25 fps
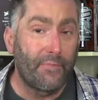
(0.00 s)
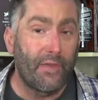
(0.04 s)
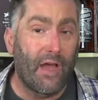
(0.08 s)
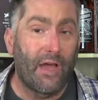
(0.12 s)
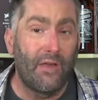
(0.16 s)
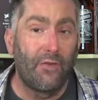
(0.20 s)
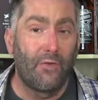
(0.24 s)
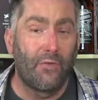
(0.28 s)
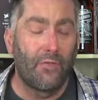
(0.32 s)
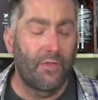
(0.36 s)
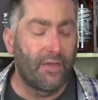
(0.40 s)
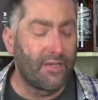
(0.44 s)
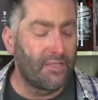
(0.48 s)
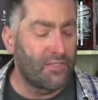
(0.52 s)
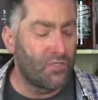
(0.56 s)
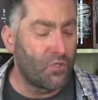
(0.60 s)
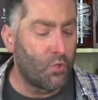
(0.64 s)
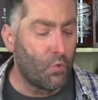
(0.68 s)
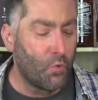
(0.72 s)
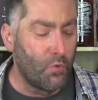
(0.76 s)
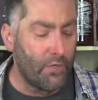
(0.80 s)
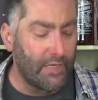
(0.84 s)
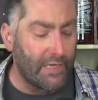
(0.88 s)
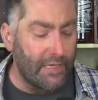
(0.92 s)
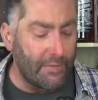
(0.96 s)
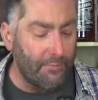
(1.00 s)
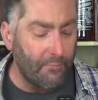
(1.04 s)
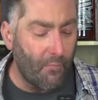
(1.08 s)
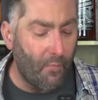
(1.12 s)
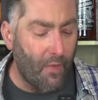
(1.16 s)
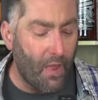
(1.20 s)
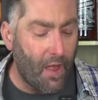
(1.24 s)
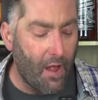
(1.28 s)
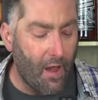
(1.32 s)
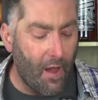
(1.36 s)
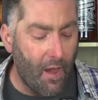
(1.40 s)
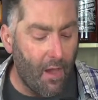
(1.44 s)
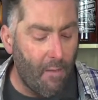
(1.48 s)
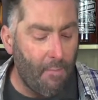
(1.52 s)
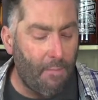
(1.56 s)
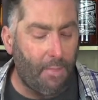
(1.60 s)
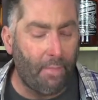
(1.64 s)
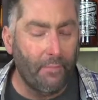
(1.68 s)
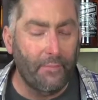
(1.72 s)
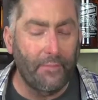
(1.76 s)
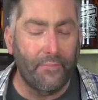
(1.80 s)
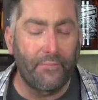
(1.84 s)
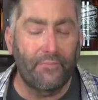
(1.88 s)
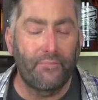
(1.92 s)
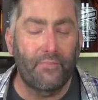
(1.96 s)
I don't think it's Cooley.
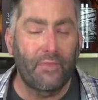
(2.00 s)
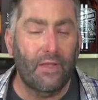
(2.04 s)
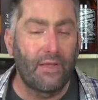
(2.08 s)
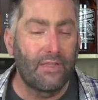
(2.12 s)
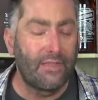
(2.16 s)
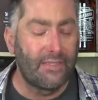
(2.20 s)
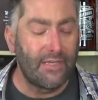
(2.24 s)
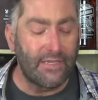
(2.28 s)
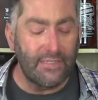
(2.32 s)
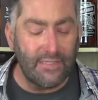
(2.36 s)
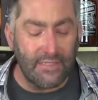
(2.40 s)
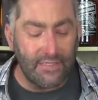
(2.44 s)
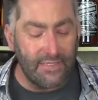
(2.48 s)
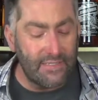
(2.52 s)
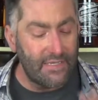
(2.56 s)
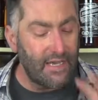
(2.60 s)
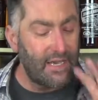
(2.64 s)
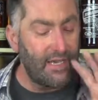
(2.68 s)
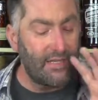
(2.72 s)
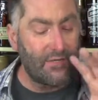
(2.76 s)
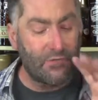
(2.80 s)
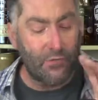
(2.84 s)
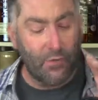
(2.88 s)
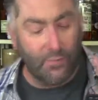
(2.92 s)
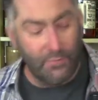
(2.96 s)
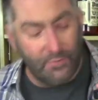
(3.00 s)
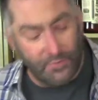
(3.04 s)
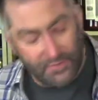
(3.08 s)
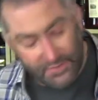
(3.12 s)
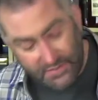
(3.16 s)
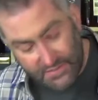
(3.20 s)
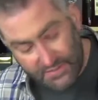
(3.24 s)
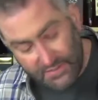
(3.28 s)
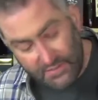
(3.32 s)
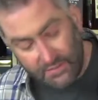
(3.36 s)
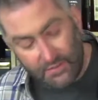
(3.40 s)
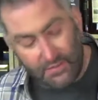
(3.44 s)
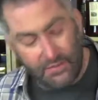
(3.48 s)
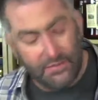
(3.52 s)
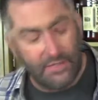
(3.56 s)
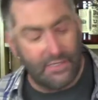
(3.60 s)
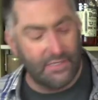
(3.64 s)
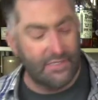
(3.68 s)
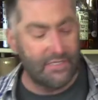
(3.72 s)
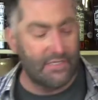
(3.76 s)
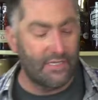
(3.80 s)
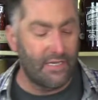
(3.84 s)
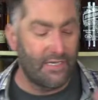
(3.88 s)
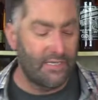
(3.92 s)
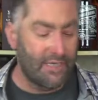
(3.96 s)
Um, it doesn't say triple distilled,
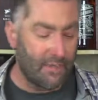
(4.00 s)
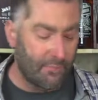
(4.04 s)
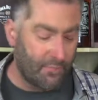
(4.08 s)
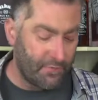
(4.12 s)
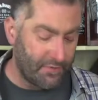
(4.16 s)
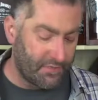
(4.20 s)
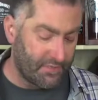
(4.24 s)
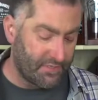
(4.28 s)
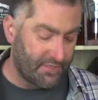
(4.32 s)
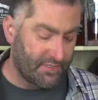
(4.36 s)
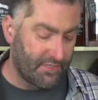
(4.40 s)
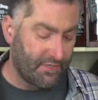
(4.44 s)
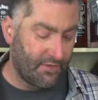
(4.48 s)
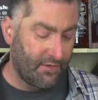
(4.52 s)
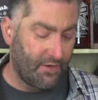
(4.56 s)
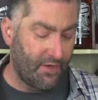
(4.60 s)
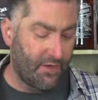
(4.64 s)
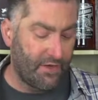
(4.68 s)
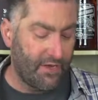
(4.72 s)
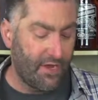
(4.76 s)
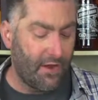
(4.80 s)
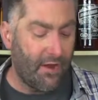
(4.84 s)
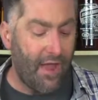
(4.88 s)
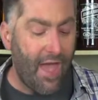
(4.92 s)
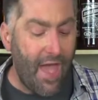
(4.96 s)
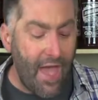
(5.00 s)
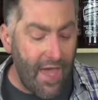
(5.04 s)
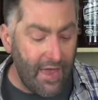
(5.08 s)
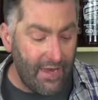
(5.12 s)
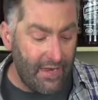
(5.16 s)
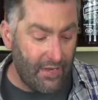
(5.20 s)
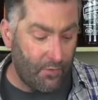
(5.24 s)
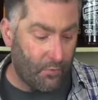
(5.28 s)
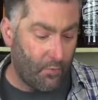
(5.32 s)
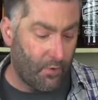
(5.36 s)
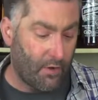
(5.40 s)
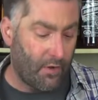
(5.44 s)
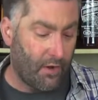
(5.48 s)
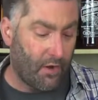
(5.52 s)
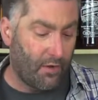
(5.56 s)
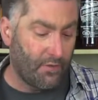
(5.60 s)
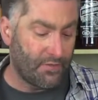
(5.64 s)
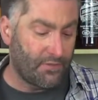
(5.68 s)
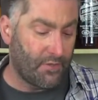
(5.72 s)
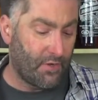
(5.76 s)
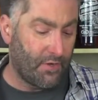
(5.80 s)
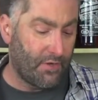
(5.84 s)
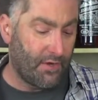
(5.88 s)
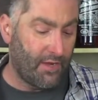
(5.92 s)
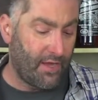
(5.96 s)
doesn't say double distilled on here anywhere.
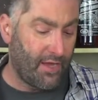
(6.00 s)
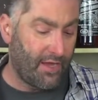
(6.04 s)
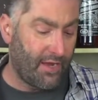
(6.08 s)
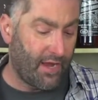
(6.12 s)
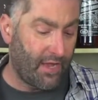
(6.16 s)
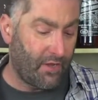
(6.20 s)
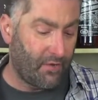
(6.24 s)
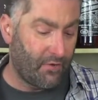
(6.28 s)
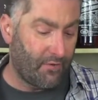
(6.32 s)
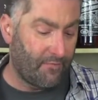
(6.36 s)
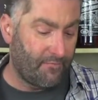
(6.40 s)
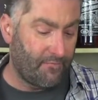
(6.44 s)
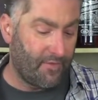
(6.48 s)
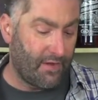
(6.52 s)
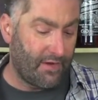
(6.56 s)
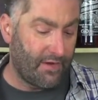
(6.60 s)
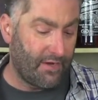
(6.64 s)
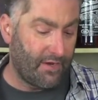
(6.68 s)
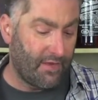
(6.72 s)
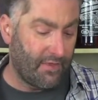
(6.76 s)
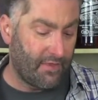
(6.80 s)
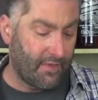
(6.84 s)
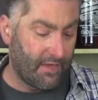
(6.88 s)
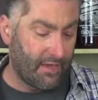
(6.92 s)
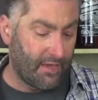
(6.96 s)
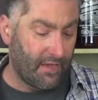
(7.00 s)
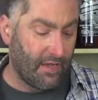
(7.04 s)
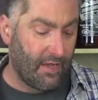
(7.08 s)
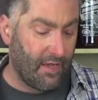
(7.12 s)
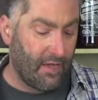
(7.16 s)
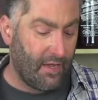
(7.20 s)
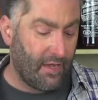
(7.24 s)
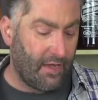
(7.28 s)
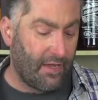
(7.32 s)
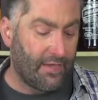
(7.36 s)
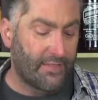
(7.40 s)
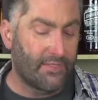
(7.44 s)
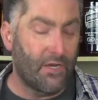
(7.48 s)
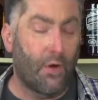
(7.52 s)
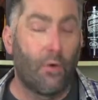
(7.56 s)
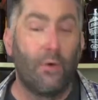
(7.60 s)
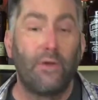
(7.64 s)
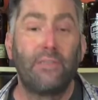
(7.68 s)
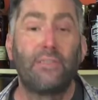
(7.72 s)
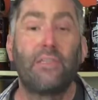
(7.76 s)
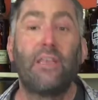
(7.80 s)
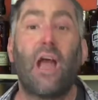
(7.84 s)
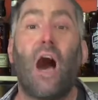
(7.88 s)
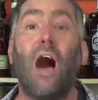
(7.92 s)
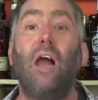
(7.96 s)
Also online, I couldn't find anything. It's
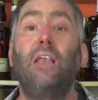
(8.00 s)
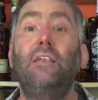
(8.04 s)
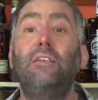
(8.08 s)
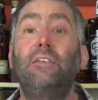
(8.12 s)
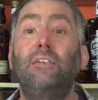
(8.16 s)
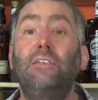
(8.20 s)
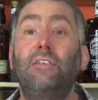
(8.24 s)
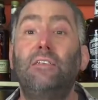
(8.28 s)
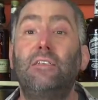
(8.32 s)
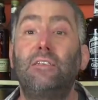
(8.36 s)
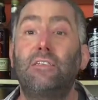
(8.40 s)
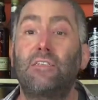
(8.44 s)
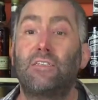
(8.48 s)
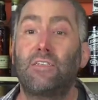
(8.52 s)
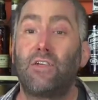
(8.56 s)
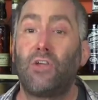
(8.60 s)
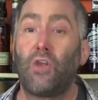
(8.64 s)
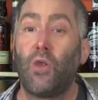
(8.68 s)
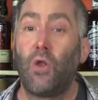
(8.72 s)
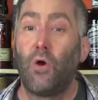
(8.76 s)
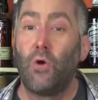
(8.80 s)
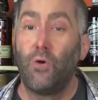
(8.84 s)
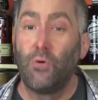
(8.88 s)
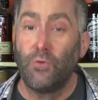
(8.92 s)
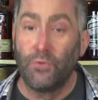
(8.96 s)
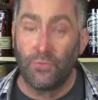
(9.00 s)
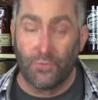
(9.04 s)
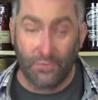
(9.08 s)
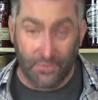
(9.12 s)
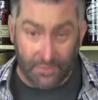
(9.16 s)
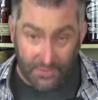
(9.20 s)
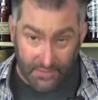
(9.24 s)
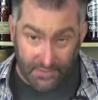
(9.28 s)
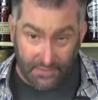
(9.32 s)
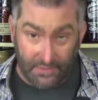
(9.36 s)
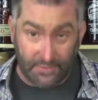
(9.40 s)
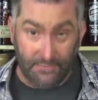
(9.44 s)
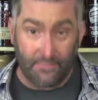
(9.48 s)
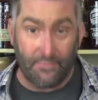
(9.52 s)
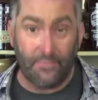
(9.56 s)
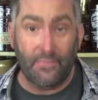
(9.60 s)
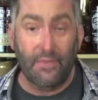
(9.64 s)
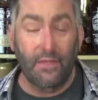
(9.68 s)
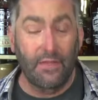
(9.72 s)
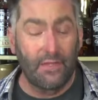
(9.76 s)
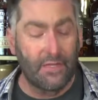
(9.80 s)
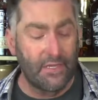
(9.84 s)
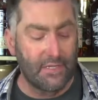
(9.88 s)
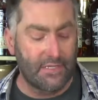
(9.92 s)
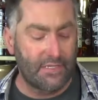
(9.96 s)
always an undisclosed
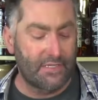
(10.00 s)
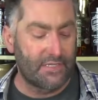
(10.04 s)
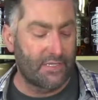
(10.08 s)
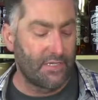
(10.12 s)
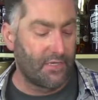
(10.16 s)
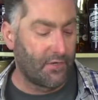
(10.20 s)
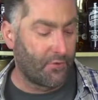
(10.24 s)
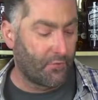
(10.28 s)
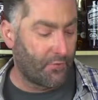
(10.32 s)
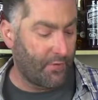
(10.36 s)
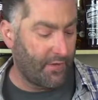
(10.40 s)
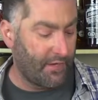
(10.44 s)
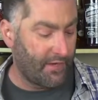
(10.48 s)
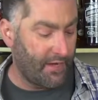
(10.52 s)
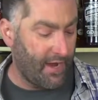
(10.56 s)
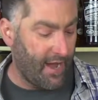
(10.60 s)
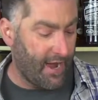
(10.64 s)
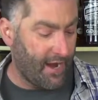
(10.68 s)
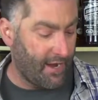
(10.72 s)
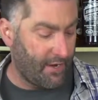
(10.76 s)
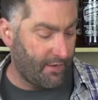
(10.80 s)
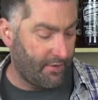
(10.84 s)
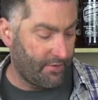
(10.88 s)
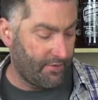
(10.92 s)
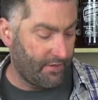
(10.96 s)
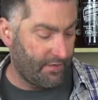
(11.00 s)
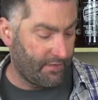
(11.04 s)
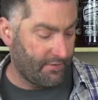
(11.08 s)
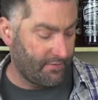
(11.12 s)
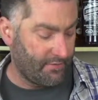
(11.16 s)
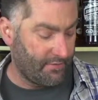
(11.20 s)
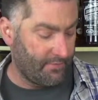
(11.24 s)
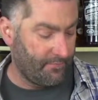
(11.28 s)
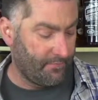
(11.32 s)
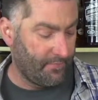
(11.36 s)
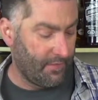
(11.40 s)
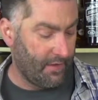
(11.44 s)
distillery in Ireland.